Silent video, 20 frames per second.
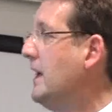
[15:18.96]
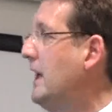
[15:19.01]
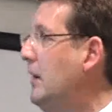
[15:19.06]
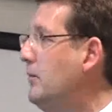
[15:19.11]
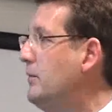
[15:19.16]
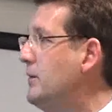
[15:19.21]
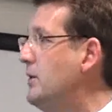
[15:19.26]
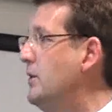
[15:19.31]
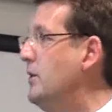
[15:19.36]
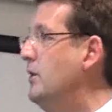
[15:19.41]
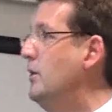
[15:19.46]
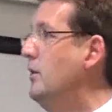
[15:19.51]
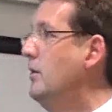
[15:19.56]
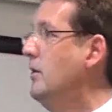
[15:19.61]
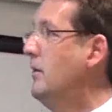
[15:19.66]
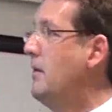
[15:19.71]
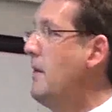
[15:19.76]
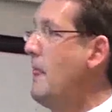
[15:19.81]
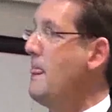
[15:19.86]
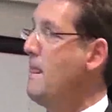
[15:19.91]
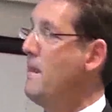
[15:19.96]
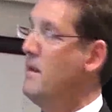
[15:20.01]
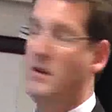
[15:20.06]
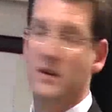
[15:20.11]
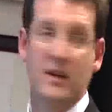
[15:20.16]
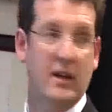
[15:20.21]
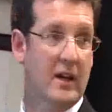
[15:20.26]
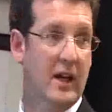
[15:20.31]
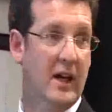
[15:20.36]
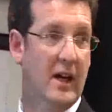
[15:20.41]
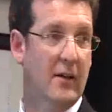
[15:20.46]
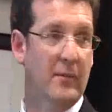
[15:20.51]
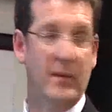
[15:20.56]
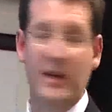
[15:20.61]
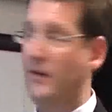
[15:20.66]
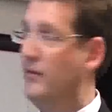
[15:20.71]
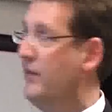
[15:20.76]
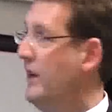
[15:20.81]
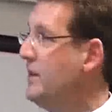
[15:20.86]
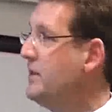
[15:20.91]
in MATLAB to
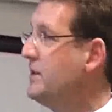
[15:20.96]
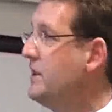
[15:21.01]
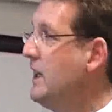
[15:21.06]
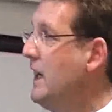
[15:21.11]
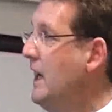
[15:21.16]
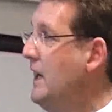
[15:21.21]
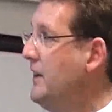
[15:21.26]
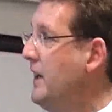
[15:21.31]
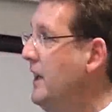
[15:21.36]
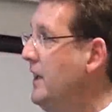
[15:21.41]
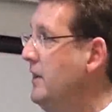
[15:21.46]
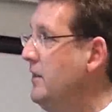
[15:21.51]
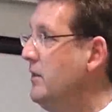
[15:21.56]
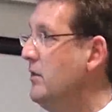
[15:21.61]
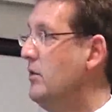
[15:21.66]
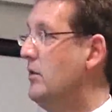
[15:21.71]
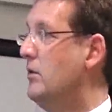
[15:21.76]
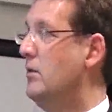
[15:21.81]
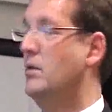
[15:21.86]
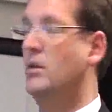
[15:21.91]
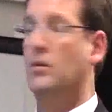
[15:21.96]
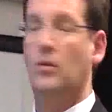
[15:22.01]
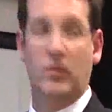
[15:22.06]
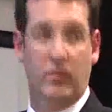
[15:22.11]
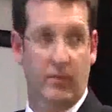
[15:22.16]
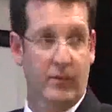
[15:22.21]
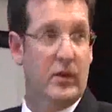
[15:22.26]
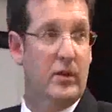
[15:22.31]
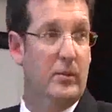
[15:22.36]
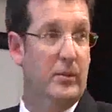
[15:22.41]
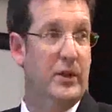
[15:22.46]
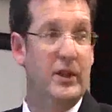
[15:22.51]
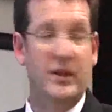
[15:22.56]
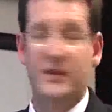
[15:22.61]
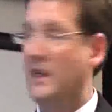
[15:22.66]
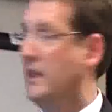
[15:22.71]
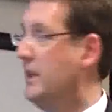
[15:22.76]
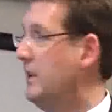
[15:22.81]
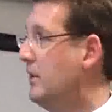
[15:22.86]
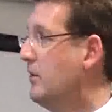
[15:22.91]
investigate that integral, or
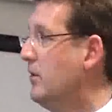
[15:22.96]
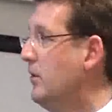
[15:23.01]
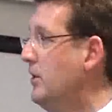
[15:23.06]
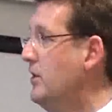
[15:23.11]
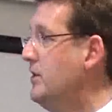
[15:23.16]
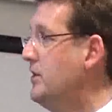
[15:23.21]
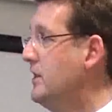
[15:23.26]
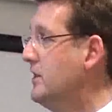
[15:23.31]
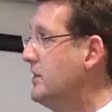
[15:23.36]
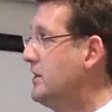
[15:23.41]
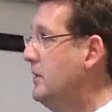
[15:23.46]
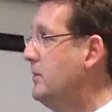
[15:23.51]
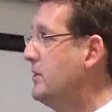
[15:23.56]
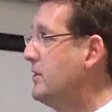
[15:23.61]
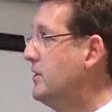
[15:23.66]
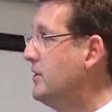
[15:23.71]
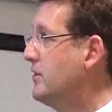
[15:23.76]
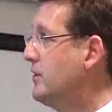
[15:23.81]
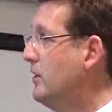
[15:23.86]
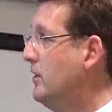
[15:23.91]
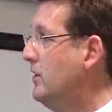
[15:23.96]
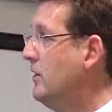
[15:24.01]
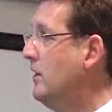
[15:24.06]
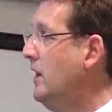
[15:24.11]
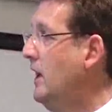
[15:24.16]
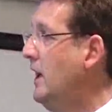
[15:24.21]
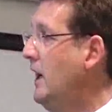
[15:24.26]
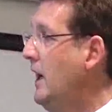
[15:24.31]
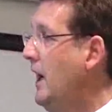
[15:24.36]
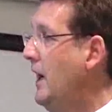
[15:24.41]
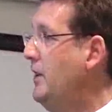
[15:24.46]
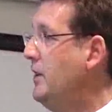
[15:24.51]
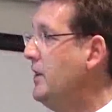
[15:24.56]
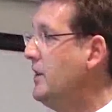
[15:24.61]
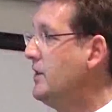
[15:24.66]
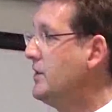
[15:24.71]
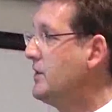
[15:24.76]
compute that integral using Simpson's rule,